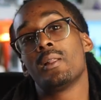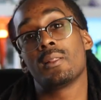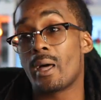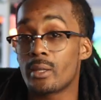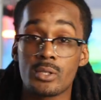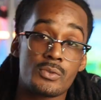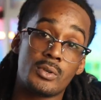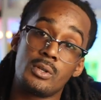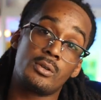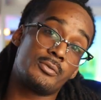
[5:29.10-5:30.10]
Like this
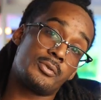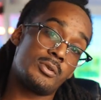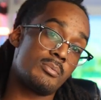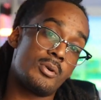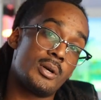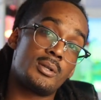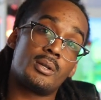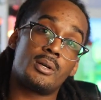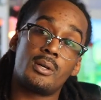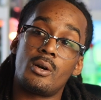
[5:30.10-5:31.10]
video for your boy. The
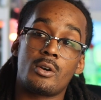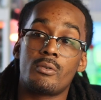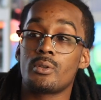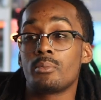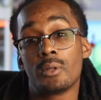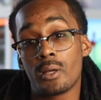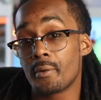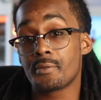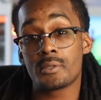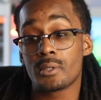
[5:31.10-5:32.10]
algorithm
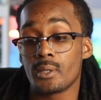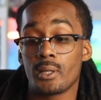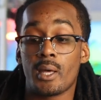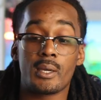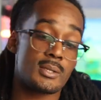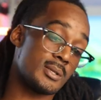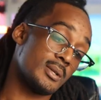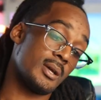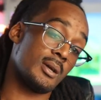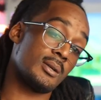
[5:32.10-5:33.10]
loves the likes,
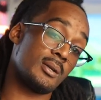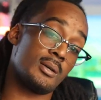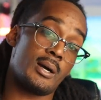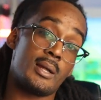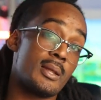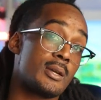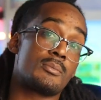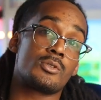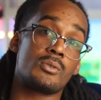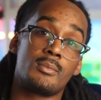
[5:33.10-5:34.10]
and I like them
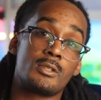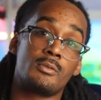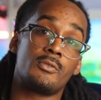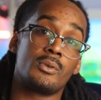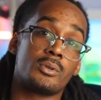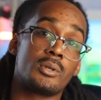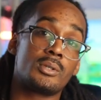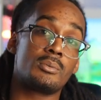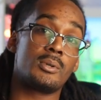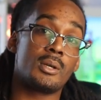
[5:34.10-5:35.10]
too. It makes me feel good,
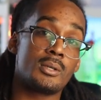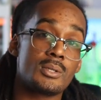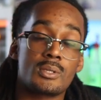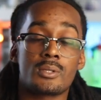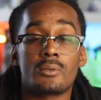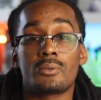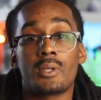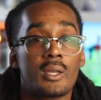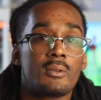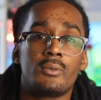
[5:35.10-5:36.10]
to be honest. So
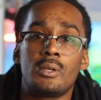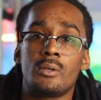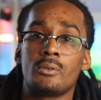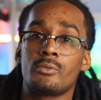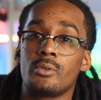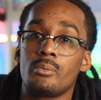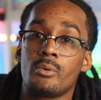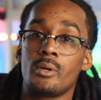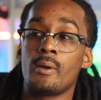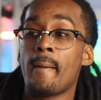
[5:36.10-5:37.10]
like the video for your
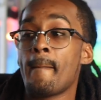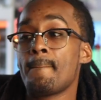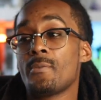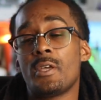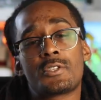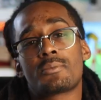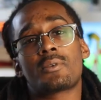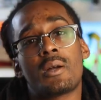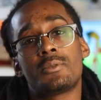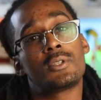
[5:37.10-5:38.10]
boy and
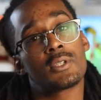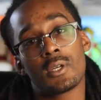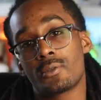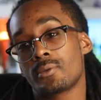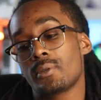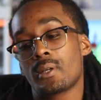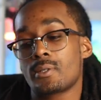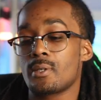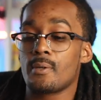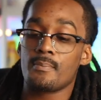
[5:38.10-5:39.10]
subscribe to the channel. Like I
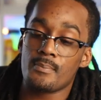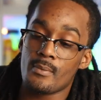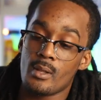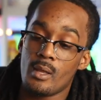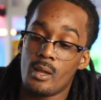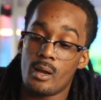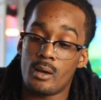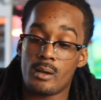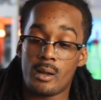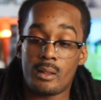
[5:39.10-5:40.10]
said,
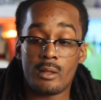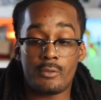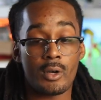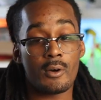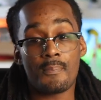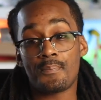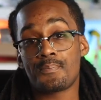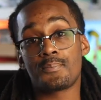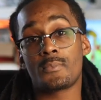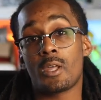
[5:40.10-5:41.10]
I love y'all.
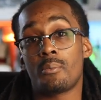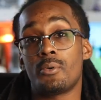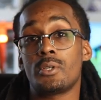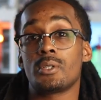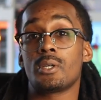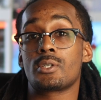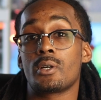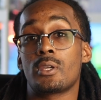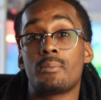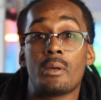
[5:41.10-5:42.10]
Appreciate y'all.
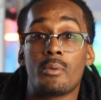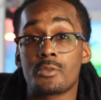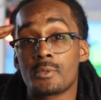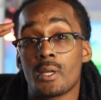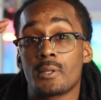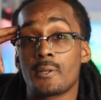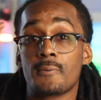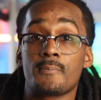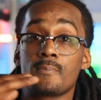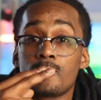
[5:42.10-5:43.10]
Keep that boss mentality.
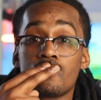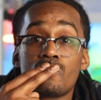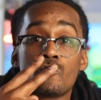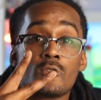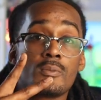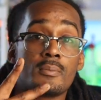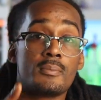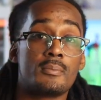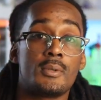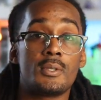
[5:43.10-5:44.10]

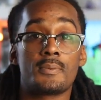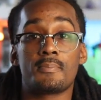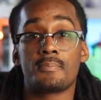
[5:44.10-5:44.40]
Peace.